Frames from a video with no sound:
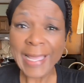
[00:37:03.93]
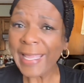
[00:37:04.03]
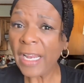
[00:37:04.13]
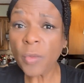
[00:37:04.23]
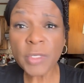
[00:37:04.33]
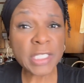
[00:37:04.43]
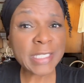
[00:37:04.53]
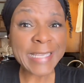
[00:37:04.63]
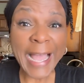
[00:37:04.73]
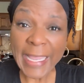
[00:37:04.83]
And I was
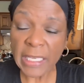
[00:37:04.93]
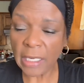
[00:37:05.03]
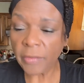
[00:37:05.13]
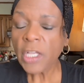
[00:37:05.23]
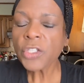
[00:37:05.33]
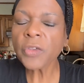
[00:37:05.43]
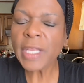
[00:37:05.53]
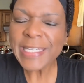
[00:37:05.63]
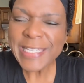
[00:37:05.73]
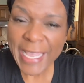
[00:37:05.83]
just dying. So
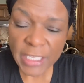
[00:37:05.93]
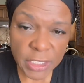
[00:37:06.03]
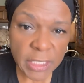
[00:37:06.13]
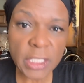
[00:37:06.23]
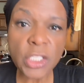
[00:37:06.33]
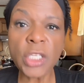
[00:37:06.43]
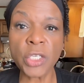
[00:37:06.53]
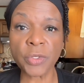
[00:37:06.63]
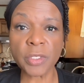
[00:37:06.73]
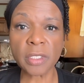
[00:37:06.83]
the next 10
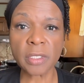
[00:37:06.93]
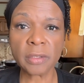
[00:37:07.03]
years,